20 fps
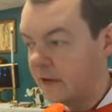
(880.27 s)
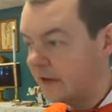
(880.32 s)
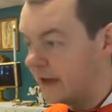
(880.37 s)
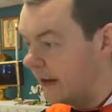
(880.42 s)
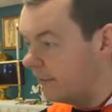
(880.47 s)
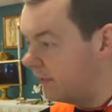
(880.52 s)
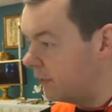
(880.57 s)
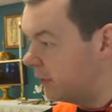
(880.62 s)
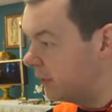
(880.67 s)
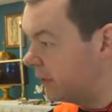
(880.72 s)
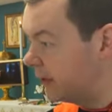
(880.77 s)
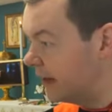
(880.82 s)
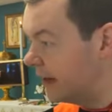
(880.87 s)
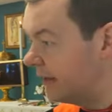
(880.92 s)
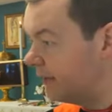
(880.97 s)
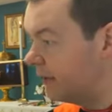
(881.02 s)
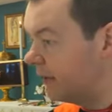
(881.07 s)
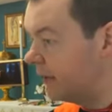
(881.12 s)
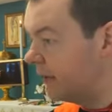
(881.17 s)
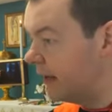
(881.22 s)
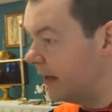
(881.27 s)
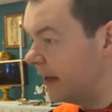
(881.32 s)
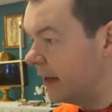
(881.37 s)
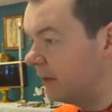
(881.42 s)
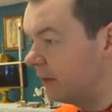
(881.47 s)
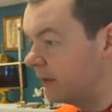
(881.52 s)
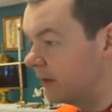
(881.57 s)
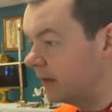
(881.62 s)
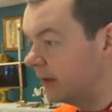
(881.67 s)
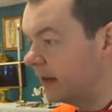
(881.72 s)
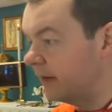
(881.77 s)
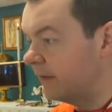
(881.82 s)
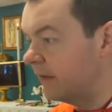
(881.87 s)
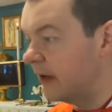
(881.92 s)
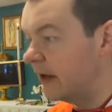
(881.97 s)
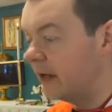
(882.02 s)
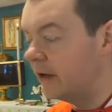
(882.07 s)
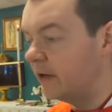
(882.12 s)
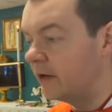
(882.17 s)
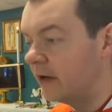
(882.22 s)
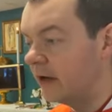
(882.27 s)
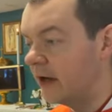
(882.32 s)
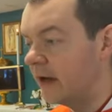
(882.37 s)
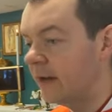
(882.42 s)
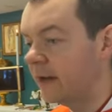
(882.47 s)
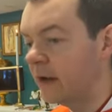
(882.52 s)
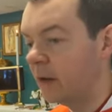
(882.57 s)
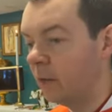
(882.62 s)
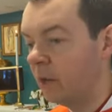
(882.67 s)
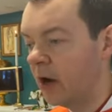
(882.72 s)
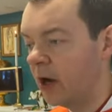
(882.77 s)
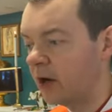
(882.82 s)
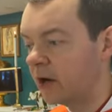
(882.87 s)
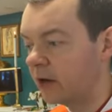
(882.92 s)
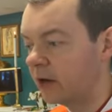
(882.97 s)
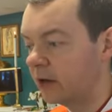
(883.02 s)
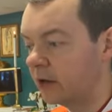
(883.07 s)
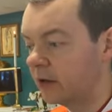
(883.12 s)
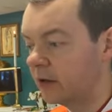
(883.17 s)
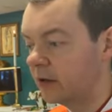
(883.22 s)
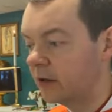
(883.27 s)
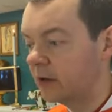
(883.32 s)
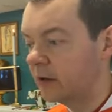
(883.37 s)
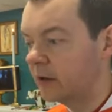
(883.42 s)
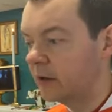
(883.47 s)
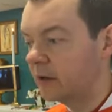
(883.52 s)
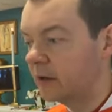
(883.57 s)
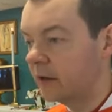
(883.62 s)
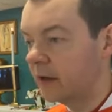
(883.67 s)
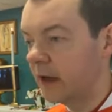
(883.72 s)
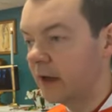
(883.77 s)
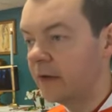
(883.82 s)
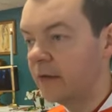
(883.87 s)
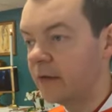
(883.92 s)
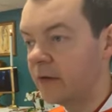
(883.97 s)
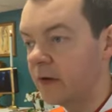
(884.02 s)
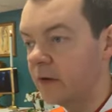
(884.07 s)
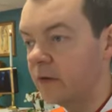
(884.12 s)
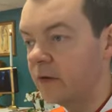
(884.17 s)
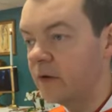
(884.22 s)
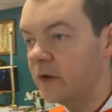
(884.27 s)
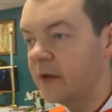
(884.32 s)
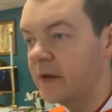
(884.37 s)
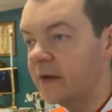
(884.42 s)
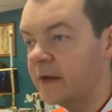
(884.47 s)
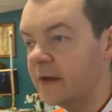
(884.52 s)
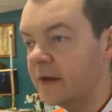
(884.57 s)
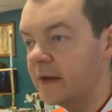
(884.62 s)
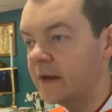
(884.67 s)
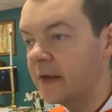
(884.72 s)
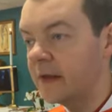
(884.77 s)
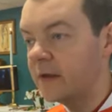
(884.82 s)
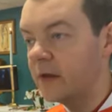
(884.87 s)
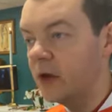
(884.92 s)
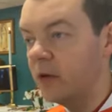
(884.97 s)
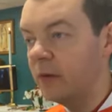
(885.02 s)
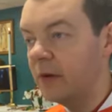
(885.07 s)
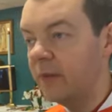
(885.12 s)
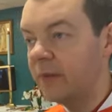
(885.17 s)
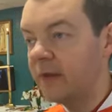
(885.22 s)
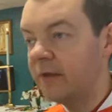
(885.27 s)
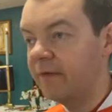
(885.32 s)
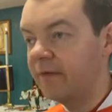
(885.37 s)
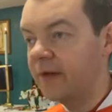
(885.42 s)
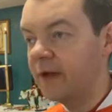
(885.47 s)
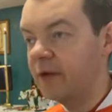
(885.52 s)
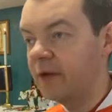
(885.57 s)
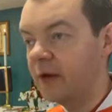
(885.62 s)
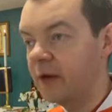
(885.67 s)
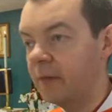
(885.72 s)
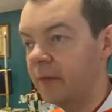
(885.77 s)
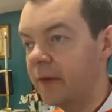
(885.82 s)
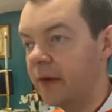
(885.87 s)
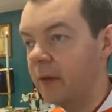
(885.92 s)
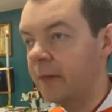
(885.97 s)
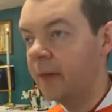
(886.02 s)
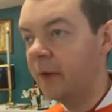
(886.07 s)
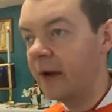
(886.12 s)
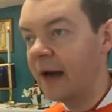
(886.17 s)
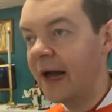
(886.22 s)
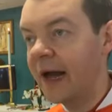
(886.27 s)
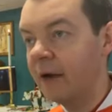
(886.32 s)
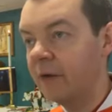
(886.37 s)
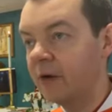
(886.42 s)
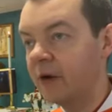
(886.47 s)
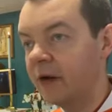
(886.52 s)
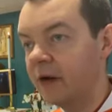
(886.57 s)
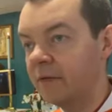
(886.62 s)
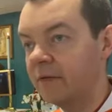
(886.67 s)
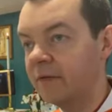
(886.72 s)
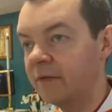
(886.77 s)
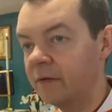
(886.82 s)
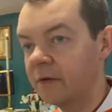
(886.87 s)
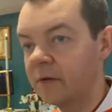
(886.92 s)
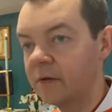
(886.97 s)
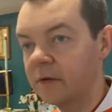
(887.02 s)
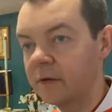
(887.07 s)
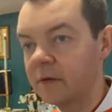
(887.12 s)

The devils and everything else lived underneath the water. And so Jesus says, You will be fishing people out of